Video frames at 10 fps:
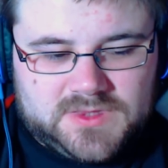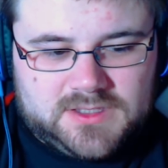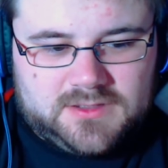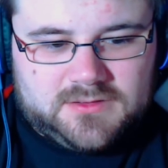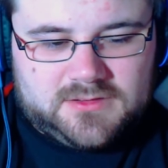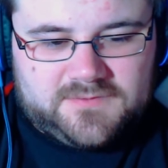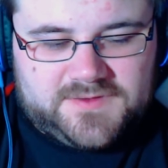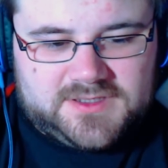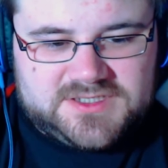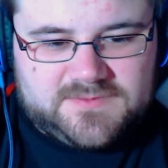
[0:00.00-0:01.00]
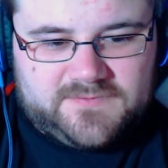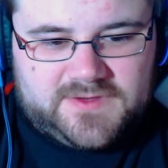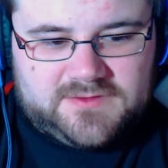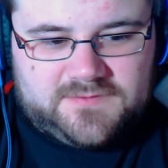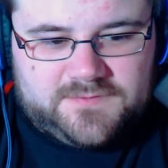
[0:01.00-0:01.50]
I'm gonna feel there's something
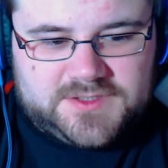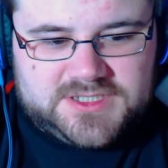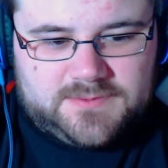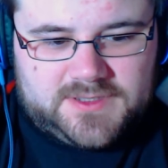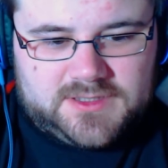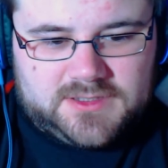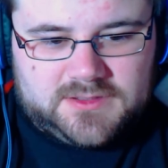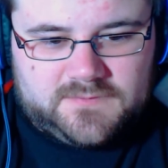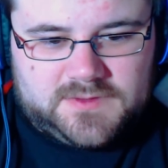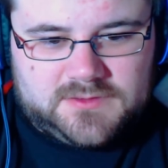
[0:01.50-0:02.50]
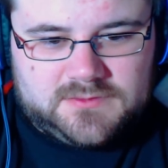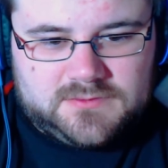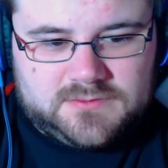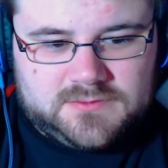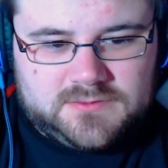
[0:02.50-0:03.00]
very fishy about that governor.
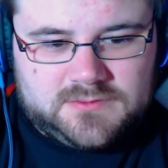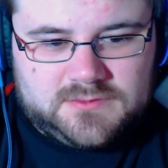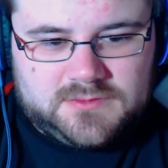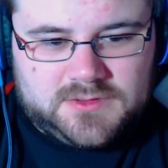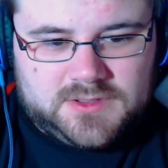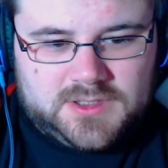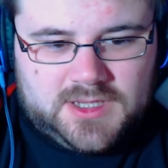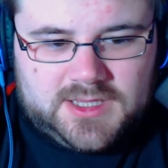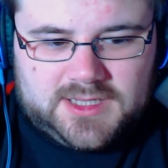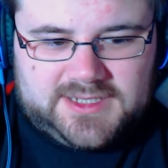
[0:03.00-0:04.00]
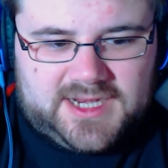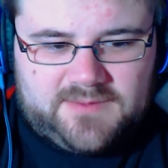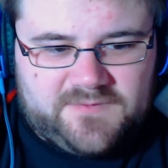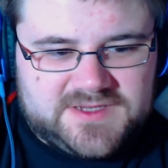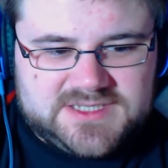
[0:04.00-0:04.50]
And the
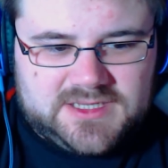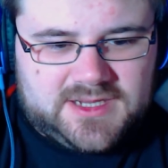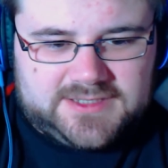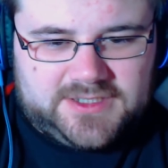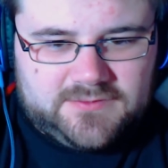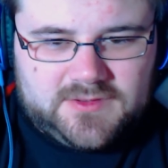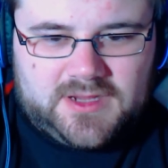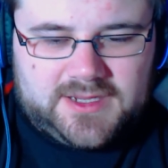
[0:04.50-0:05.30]
name Vizsla, I don't know.